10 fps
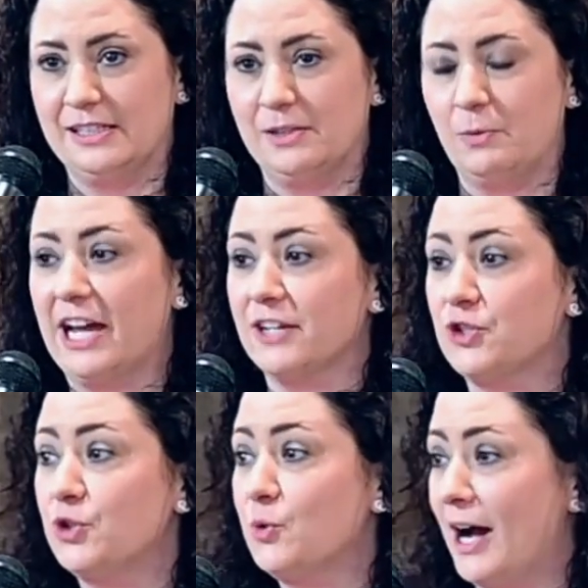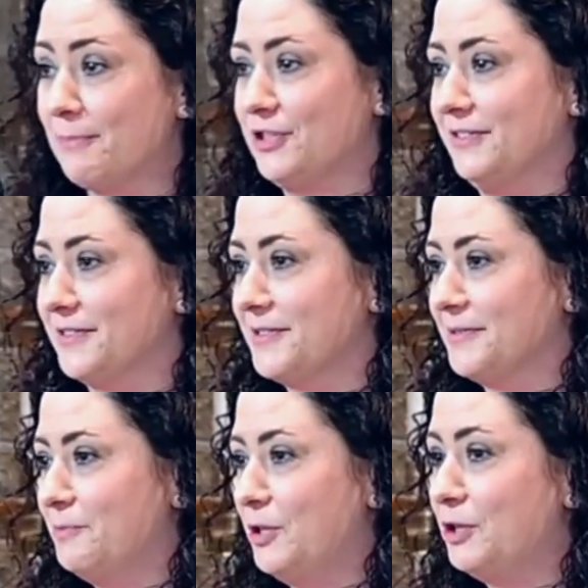We had two options.
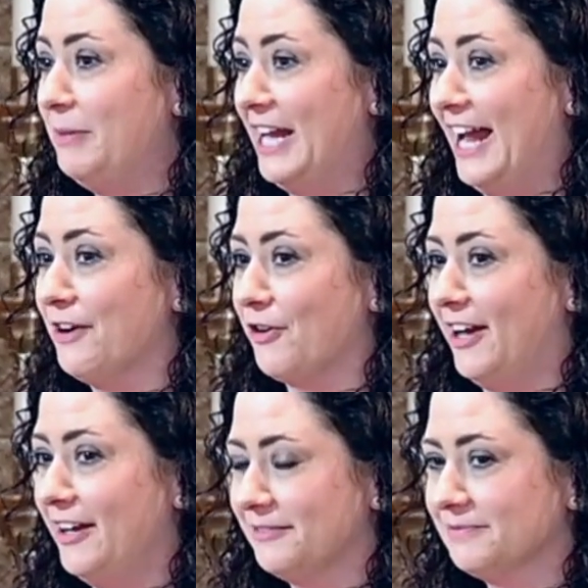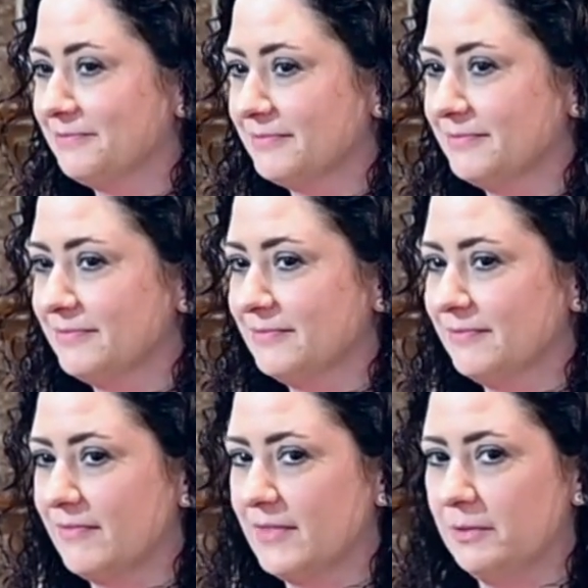We could be angry,
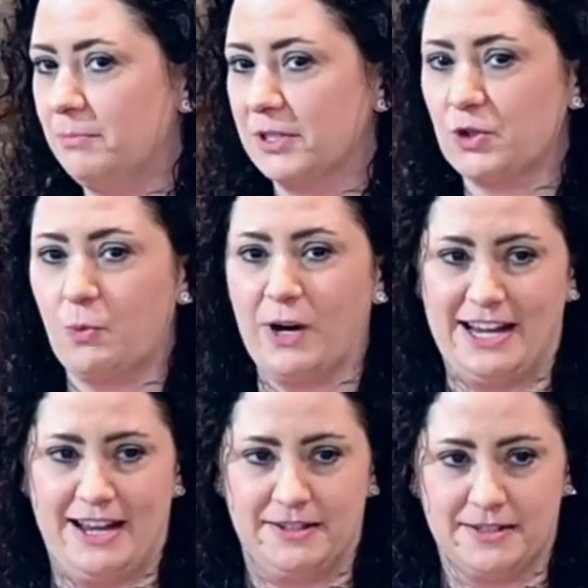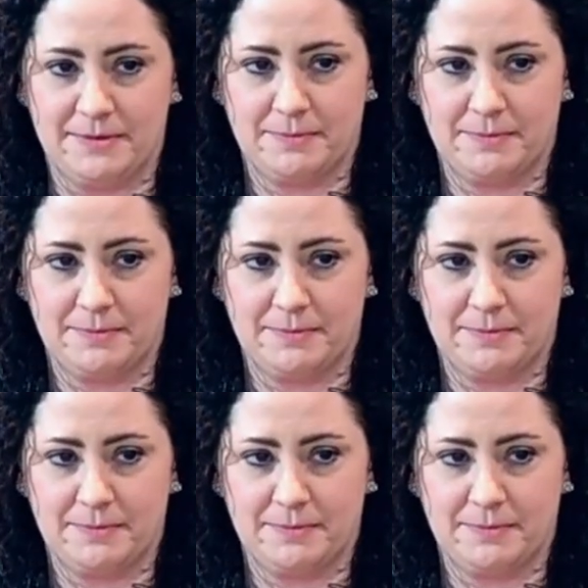but to what end?